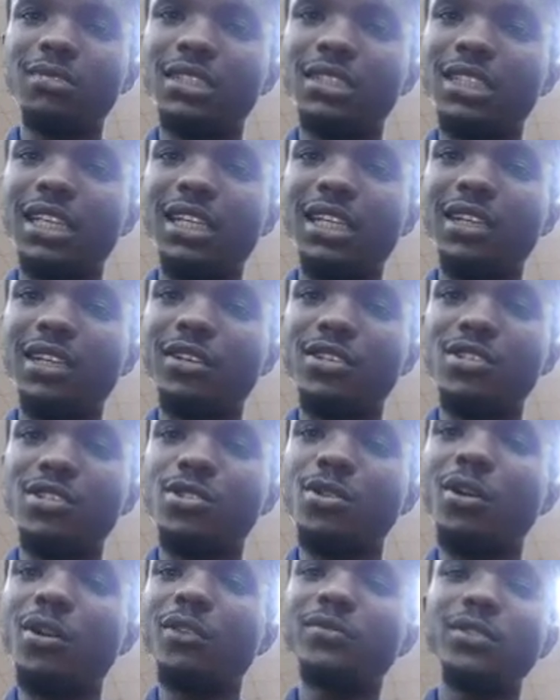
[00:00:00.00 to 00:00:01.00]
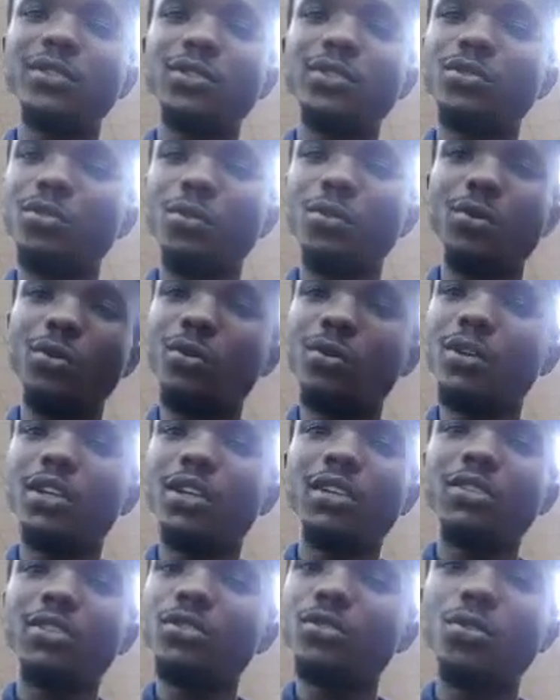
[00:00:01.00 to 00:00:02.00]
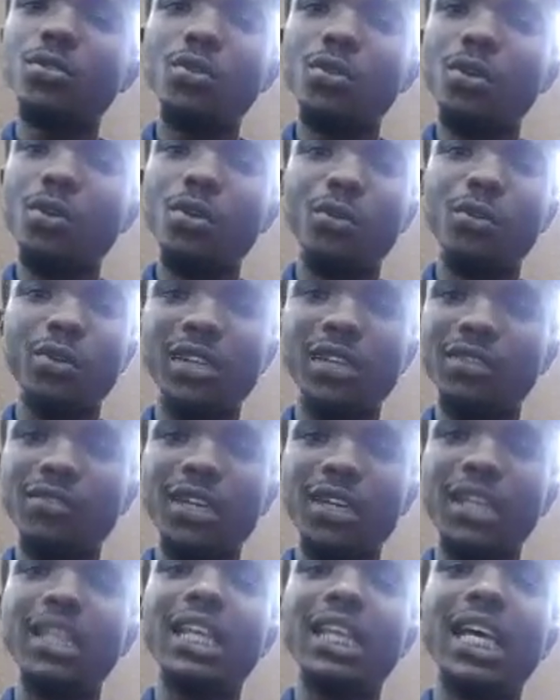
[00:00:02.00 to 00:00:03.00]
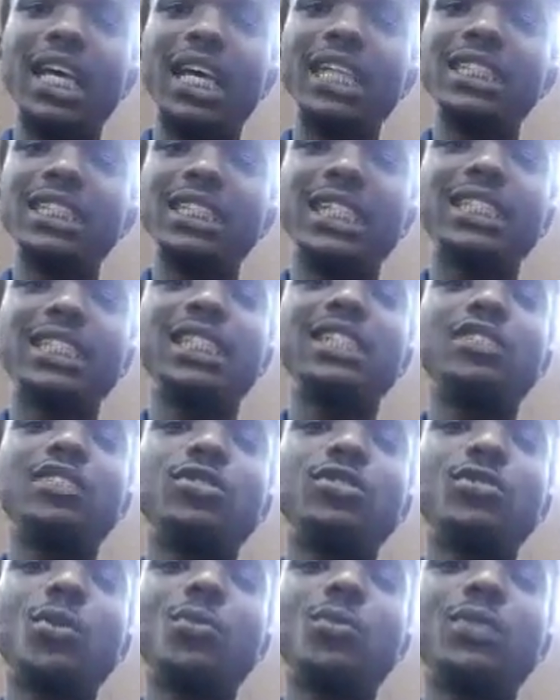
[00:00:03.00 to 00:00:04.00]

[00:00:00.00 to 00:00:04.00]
resolving to do or whatever. I interchange the do